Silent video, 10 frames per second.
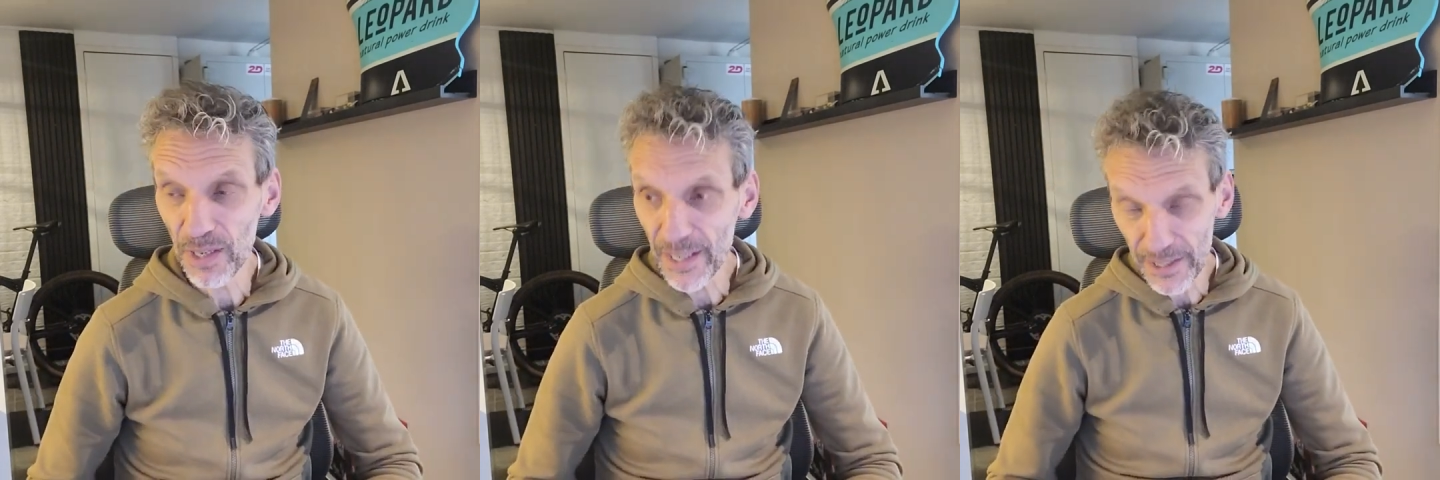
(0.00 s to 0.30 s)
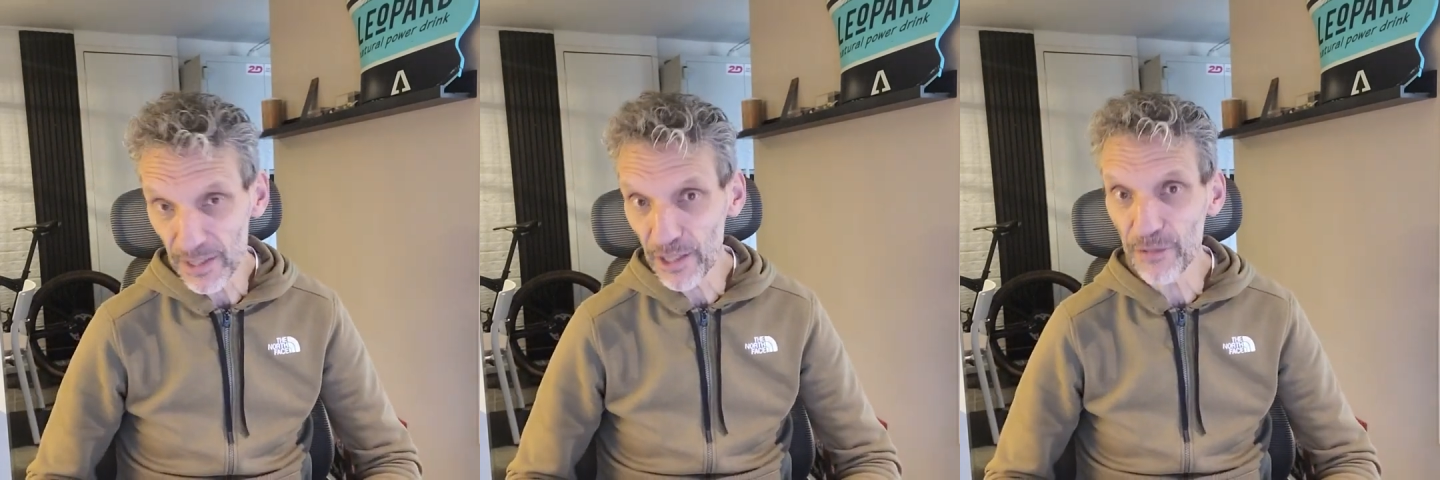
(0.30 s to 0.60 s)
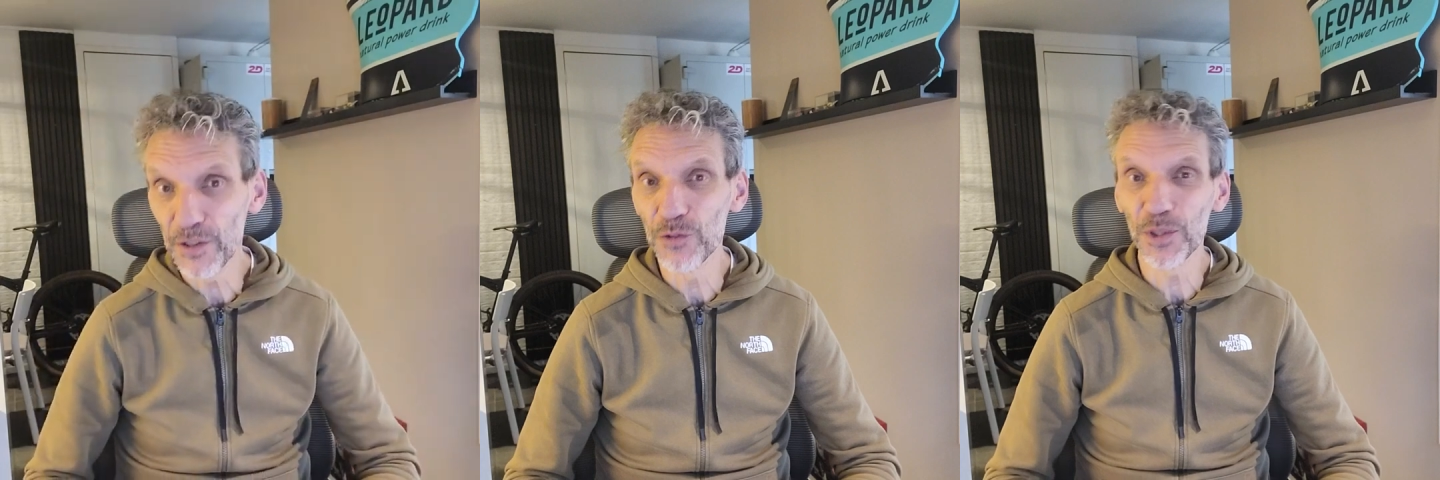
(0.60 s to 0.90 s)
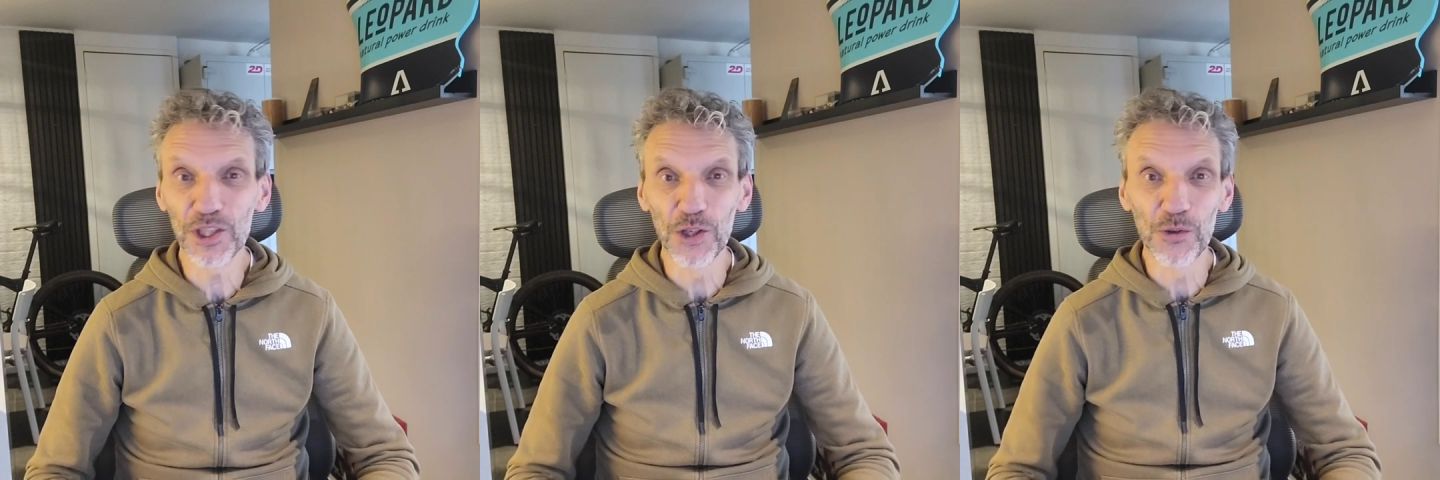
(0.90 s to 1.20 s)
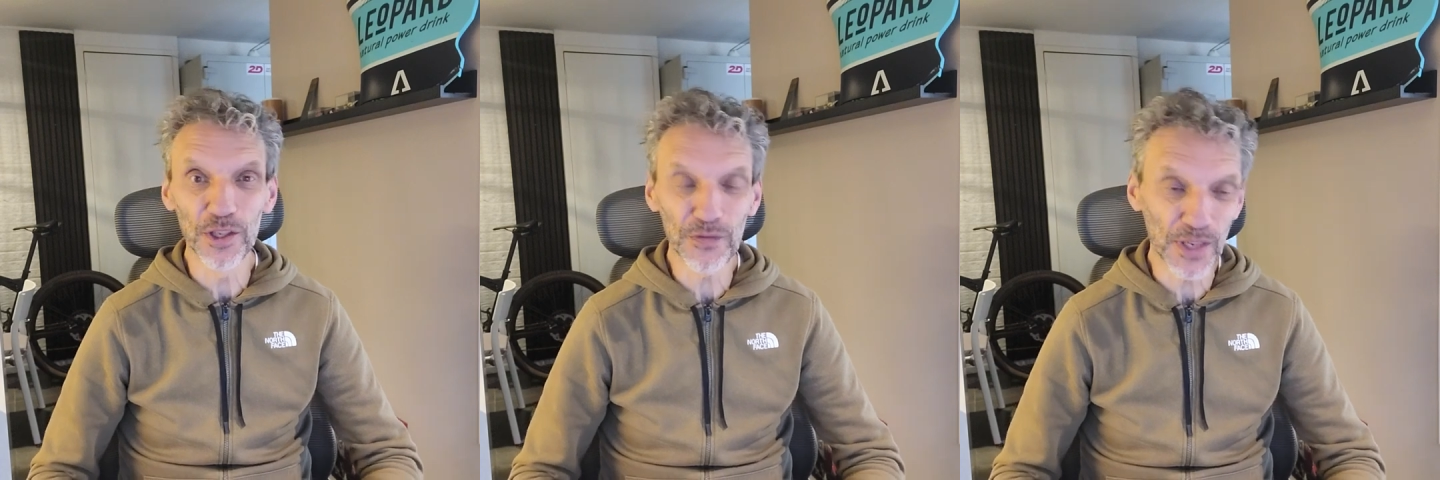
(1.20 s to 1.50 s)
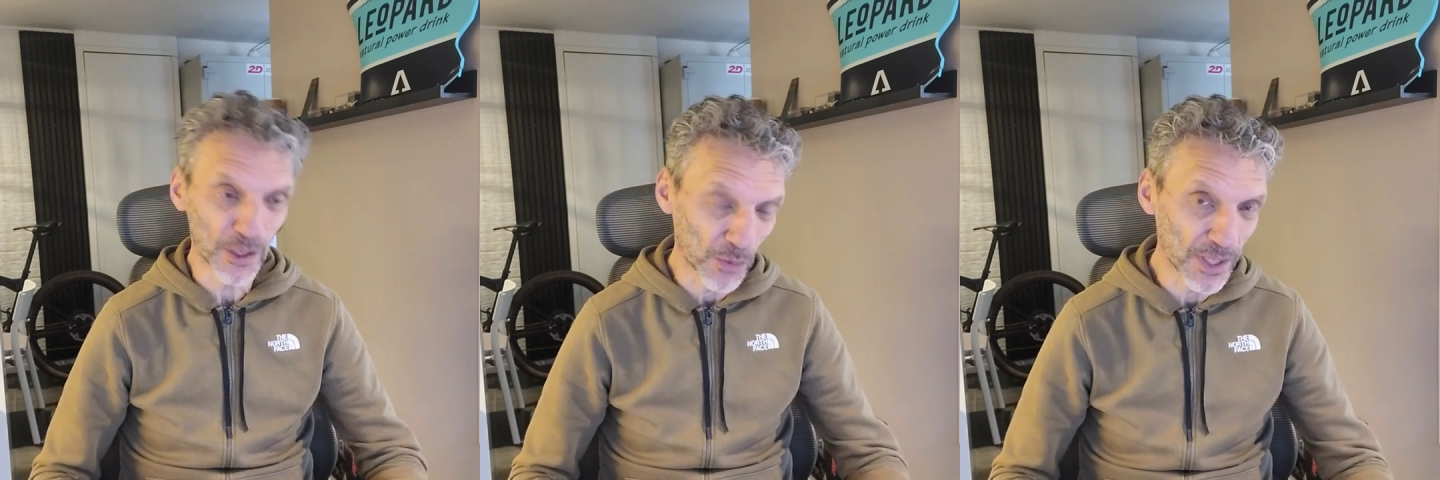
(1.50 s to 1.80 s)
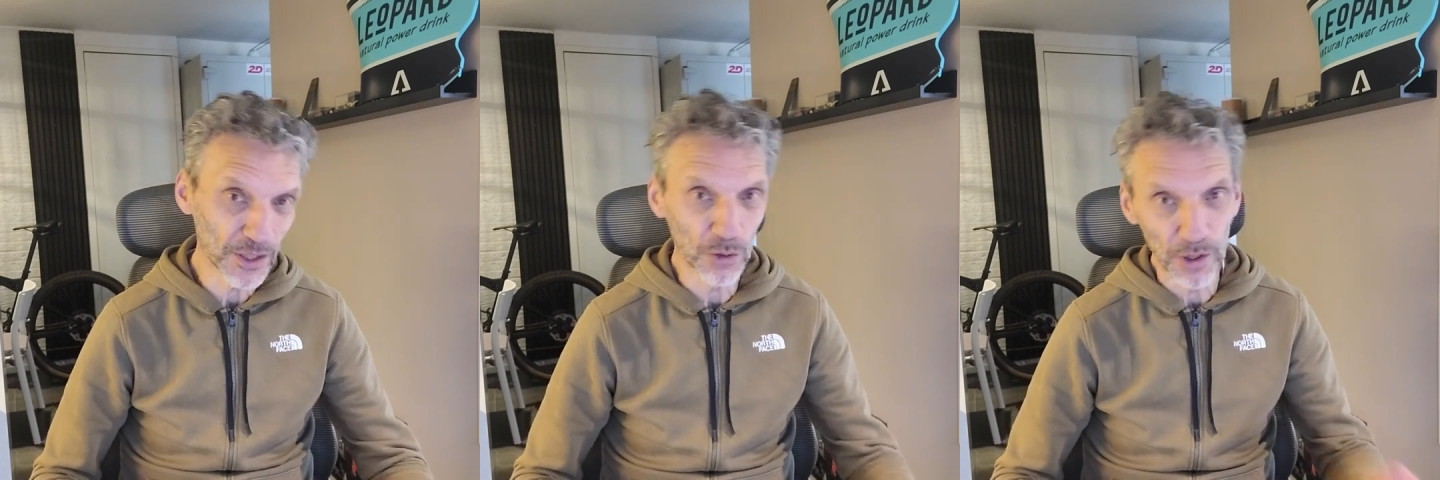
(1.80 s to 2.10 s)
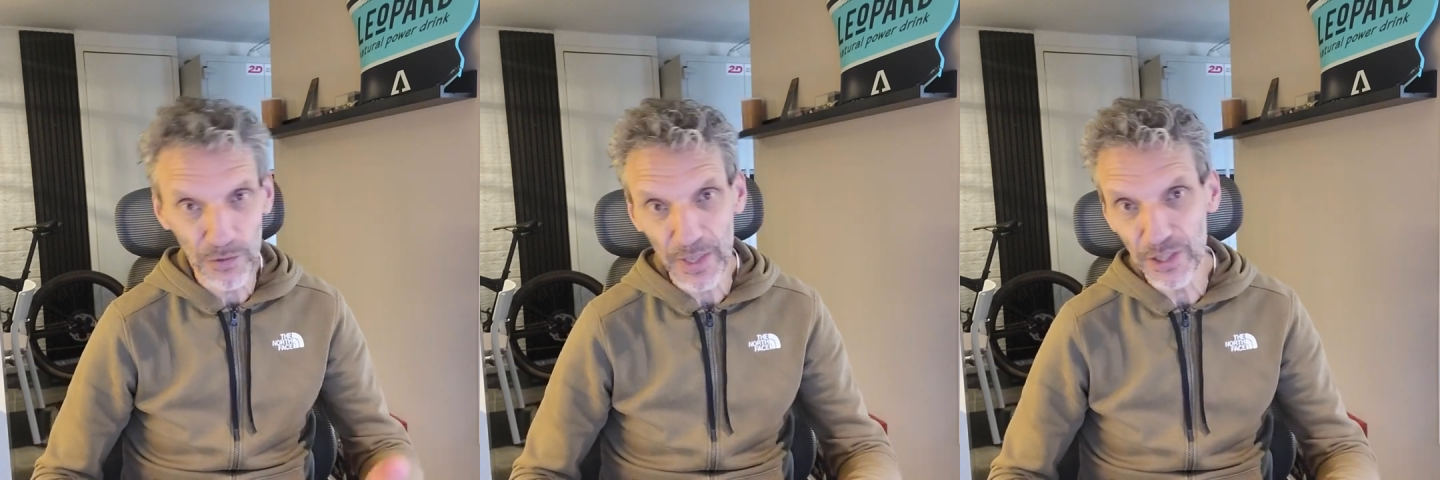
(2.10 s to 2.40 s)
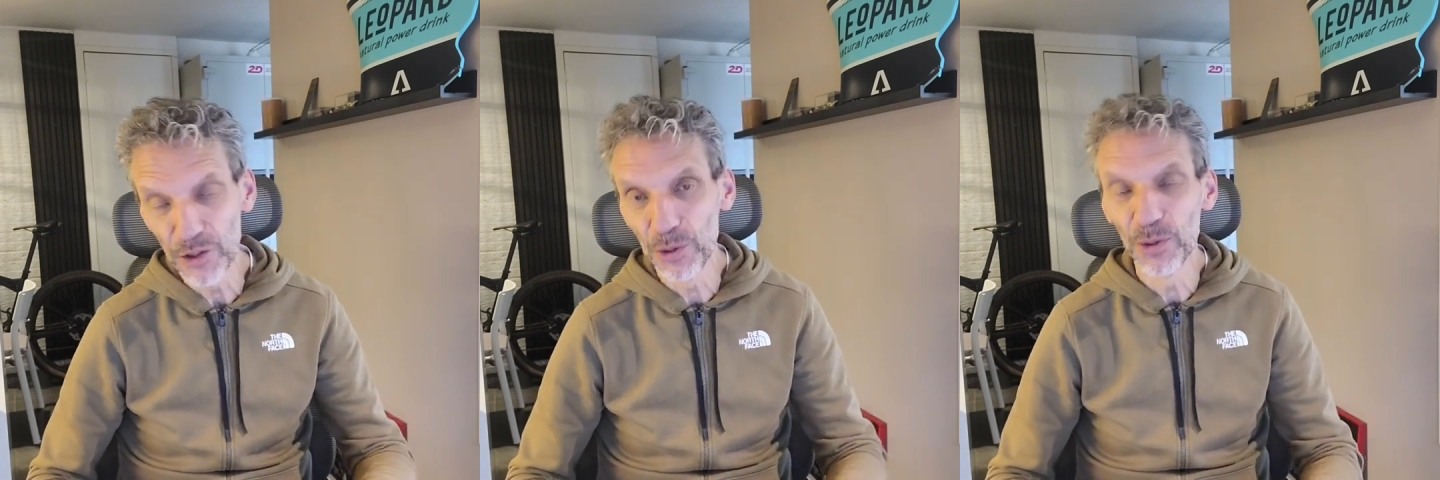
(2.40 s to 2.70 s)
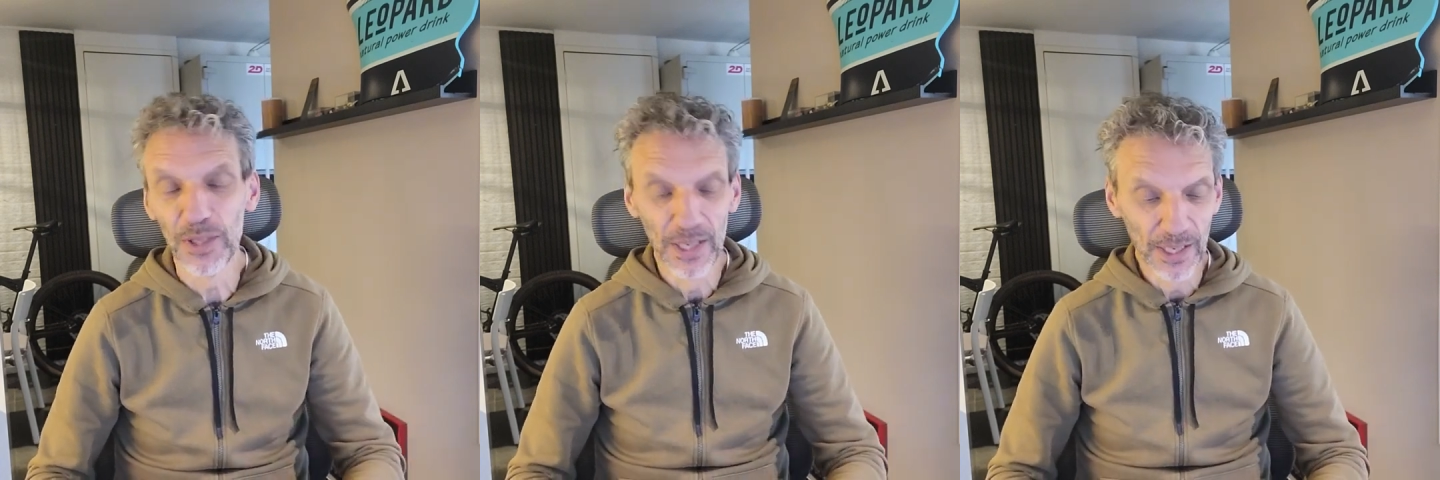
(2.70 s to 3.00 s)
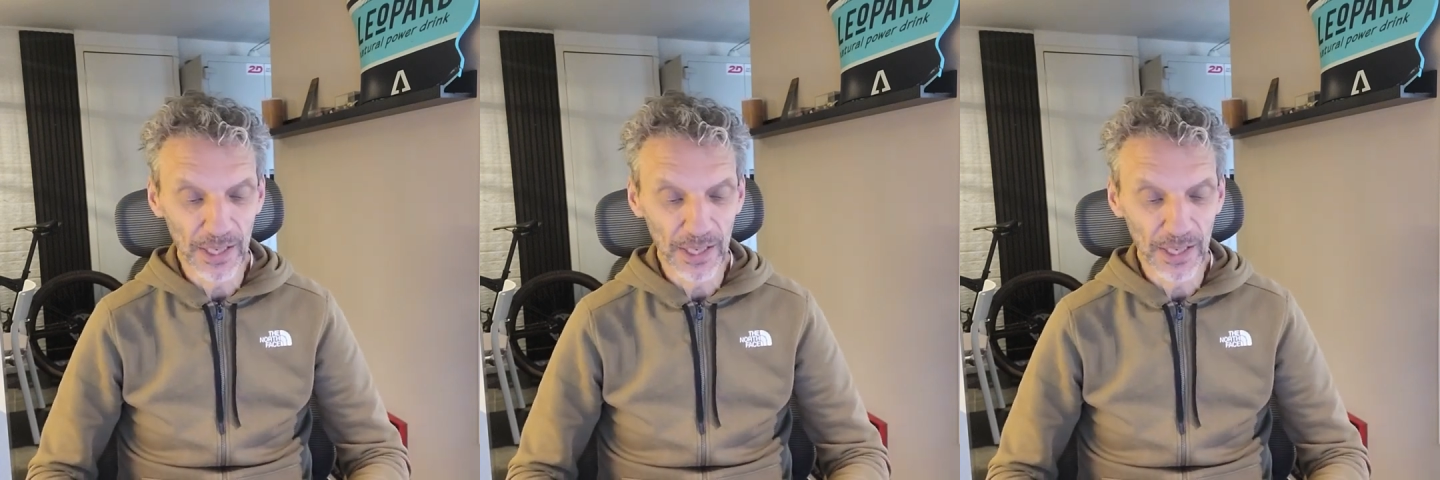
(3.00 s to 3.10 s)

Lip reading: I had a lot of fun watching qualifying 1, qualifying 2.